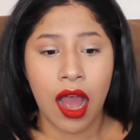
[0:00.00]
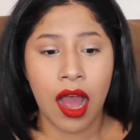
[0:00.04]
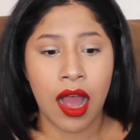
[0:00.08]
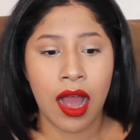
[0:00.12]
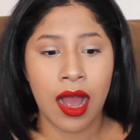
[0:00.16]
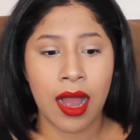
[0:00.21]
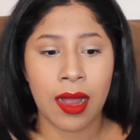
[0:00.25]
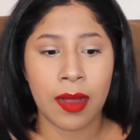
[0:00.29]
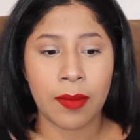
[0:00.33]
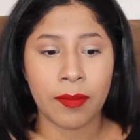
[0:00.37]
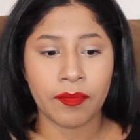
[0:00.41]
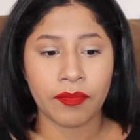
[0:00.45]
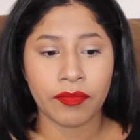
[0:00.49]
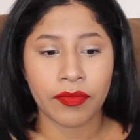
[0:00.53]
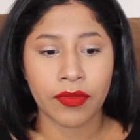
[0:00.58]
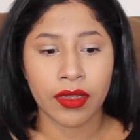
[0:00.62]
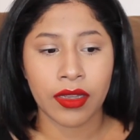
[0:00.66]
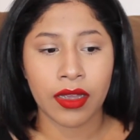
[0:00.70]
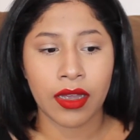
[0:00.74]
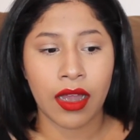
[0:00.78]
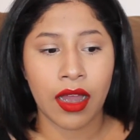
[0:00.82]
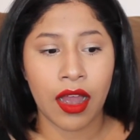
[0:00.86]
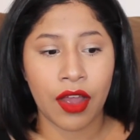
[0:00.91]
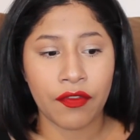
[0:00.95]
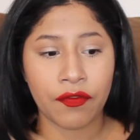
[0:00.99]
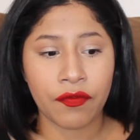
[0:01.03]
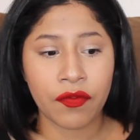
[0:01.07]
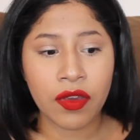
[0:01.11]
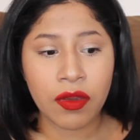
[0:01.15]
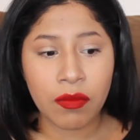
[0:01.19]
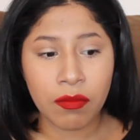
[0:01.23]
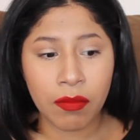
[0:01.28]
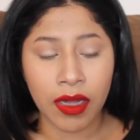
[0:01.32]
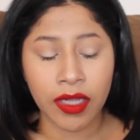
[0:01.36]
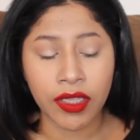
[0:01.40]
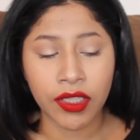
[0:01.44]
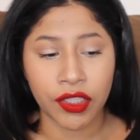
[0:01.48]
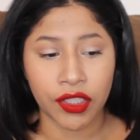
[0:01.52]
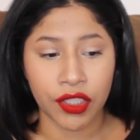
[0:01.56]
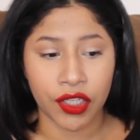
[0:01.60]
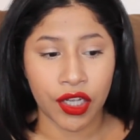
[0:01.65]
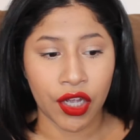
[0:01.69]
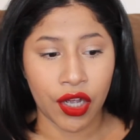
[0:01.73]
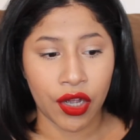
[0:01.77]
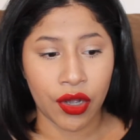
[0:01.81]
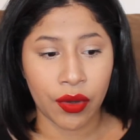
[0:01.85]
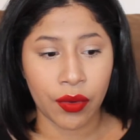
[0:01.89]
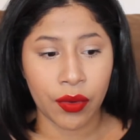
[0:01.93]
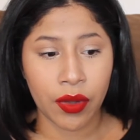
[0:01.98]
um, a few months
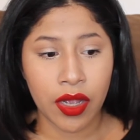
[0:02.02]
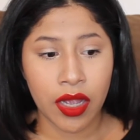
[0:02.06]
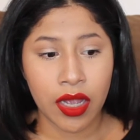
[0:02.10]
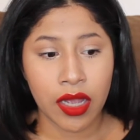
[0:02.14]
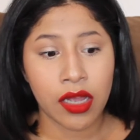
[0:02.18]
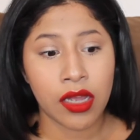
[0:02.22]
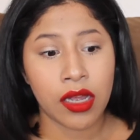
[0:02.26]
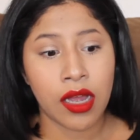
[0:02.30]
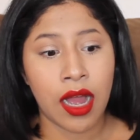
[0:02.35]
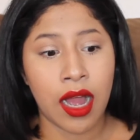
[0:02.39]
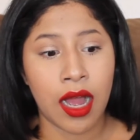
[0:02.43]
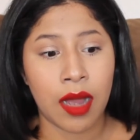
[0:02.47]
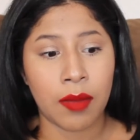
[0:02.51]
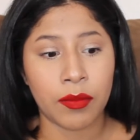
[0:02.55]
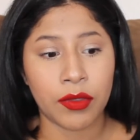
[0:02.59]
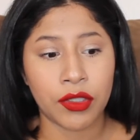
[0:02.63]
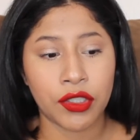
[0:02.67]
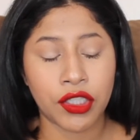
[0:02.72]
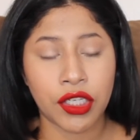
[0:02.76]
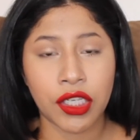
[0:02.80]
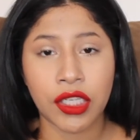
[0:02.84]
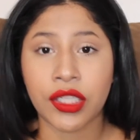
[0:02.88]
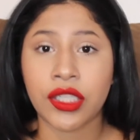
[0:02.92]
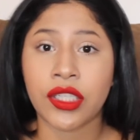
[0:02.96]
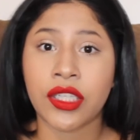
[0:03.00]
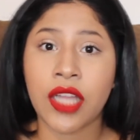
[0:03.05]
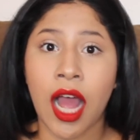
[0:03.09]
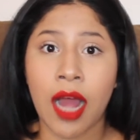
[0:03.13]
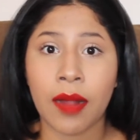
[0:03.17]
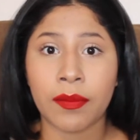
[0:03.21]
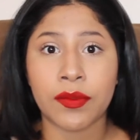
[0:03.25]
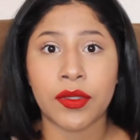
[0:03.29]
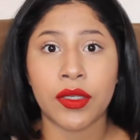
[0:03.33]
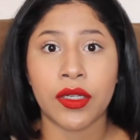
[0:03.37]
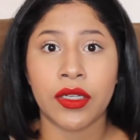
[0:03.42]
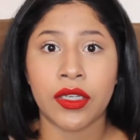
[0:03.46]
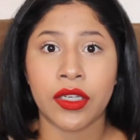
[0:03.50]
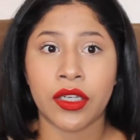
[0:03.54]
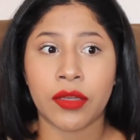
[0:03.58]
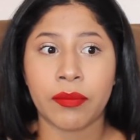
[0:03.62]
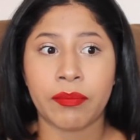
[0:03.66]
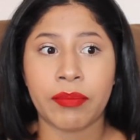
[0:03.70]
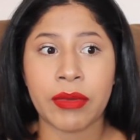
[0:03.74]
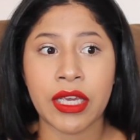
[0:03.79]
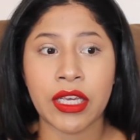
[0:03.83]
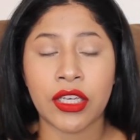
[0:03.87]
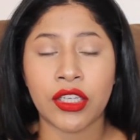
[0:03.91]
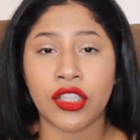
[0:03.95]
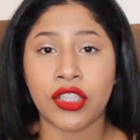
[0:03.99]
ago um, she stopped
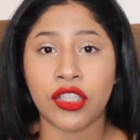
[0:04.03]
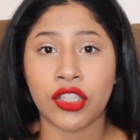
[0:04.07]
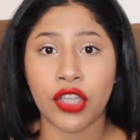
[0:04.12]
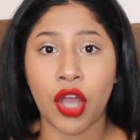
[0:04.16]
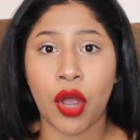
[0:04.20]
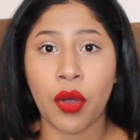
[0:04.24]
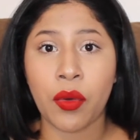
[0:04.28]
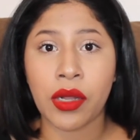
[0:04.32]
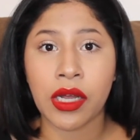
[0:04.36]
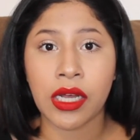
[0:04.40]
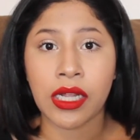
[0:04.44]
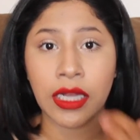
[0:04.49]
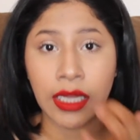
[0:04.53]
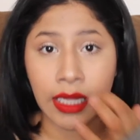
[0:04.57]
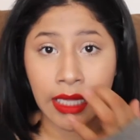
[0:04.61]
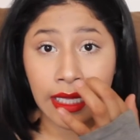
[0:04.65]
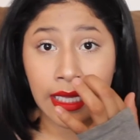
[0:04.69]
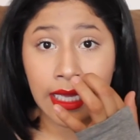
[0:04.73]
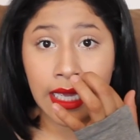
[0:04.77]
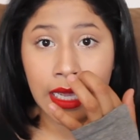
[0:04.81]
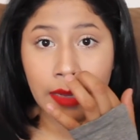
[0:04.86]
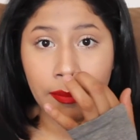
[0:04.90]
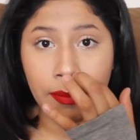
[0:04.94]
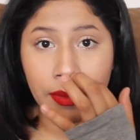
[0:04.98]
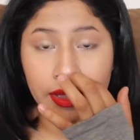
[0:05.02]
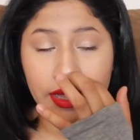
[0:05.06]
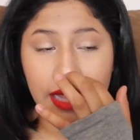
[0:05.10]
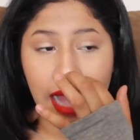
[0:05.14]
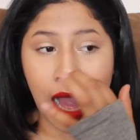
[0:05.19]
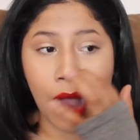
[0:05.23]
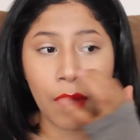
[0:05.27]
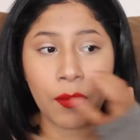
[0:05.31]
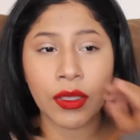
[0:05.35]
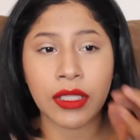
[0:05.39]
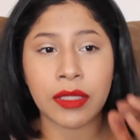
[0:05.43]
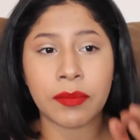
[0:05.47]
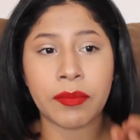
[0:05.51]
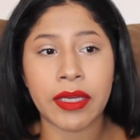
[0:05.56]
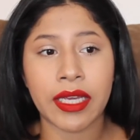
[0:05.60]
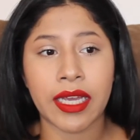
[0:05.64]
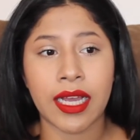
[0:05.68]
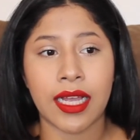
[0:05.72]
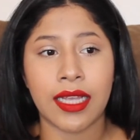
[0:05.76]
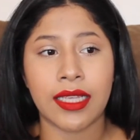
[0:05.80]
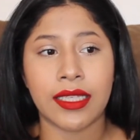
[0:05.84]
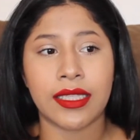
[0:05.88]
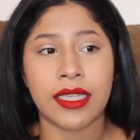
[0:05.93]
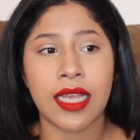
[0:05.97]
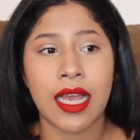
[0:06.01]
being so clingy, but that was
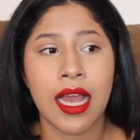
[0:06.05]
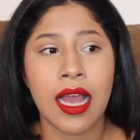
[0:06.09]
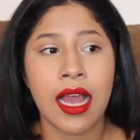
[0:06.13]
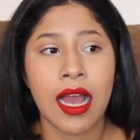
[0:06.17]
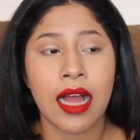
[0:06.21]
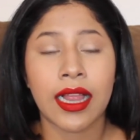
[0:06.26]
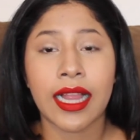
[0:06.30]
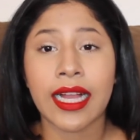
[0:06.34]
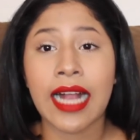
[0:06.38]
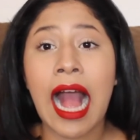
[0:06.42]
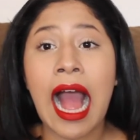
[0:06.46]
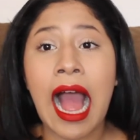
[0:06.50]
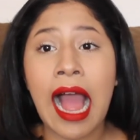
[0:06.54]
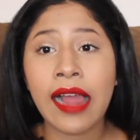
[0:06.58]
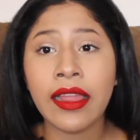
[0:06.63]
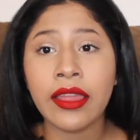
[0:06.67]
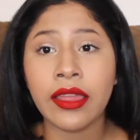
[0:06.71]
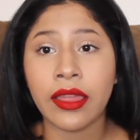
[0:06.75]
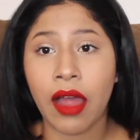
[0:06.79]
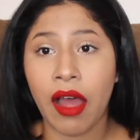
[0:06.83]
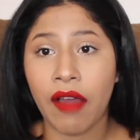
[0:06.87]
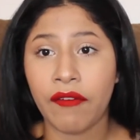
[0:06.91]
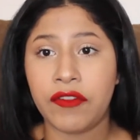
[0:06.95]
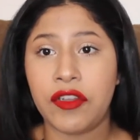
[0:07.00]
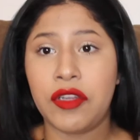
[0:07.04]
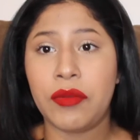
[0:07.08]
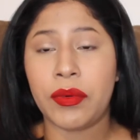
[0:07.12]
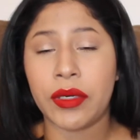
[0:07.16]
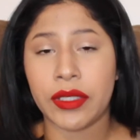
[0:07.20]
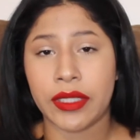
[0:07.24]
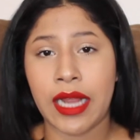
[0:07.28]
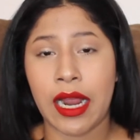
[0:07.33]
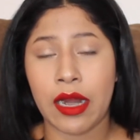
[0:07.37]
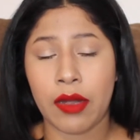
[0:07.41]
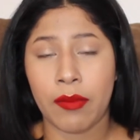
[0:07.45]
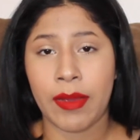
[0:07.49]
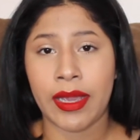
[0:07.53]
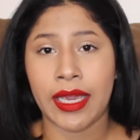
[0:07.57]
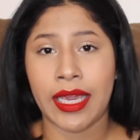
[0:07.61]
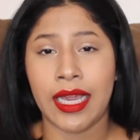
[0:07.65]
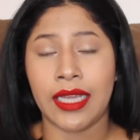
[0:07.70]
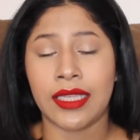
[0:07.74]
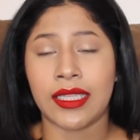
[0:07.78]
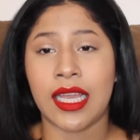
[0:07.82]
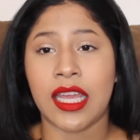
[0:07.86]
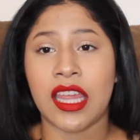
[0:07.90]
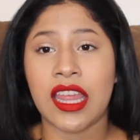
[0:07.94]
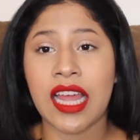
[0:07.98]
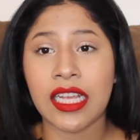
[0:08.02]
because like I love to protect my
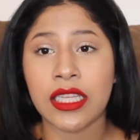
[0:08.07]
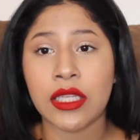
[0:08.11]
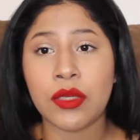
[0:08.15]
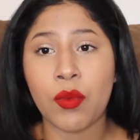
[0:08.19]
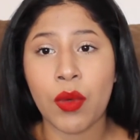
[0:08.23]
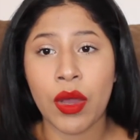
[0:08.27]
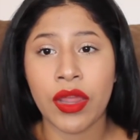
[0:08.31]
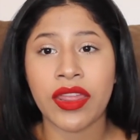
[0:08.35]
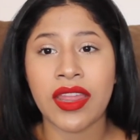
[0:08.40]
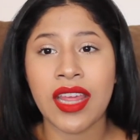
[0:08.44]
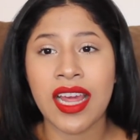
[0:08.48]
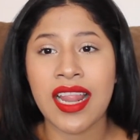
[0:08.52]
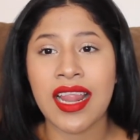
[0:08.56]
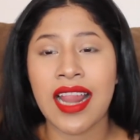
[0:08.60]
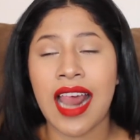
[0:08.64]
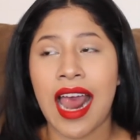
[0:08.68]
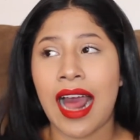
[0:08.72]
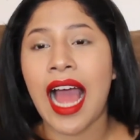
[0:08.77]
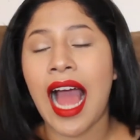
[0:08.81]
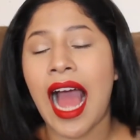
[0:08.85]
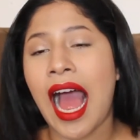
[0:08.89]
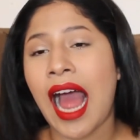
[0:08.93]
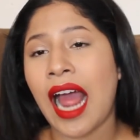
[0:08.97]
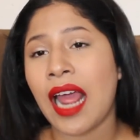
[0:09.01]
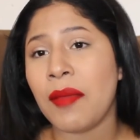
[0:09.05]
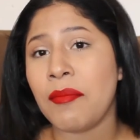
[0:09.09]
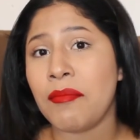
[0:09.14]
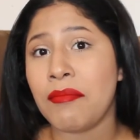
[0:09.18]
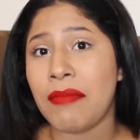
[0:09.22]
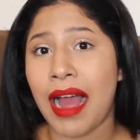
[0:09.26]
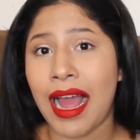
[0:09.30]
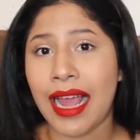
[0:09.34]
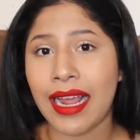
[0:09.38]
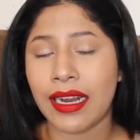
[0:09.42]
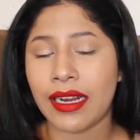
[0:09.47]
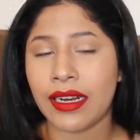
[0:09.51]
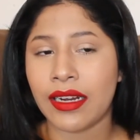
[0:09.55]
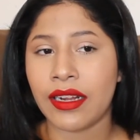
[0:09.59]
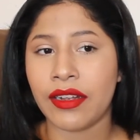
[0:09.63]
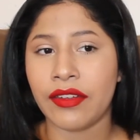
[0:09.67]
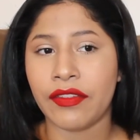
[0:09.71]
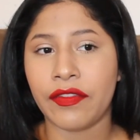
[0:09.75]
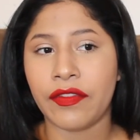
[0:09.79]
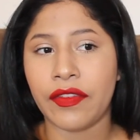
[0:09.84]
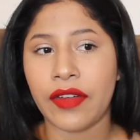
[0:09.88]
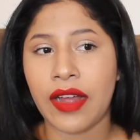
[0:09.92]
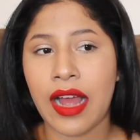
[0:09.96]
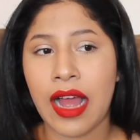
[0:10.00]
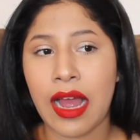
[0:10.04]
kids. Like that's one thing that I might
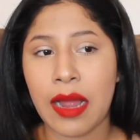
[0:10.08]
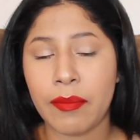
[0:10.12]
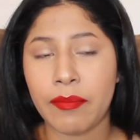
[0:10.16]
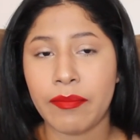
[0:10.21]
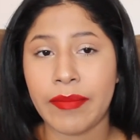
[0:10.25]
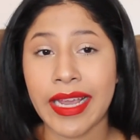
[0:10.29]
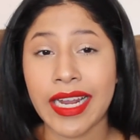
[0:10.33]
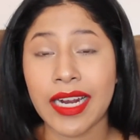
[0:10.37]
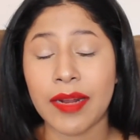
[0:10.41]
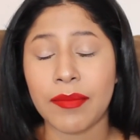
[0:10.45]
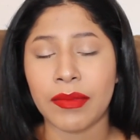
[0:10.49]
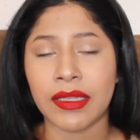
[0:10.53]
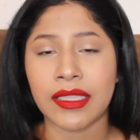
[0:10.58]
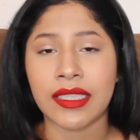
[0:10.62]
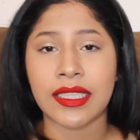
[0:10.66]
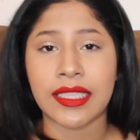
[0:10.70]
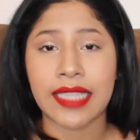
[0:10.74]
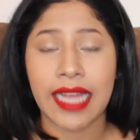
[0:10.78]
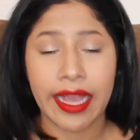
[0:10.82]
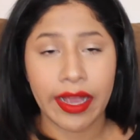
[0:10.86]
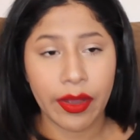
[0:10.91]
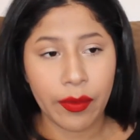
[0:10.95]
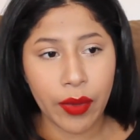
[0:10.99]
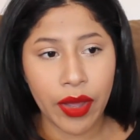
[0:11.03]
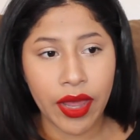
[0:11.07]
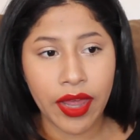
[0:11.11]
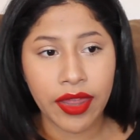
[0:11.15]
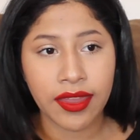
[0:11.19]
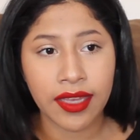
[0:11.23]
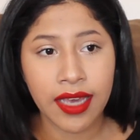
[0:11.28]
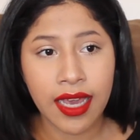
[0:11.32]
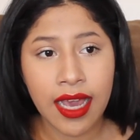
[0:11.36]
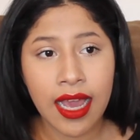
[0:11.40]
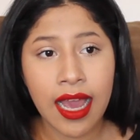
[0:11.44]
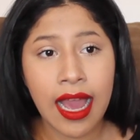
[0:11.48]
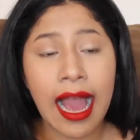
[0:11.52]
have made a mistake with.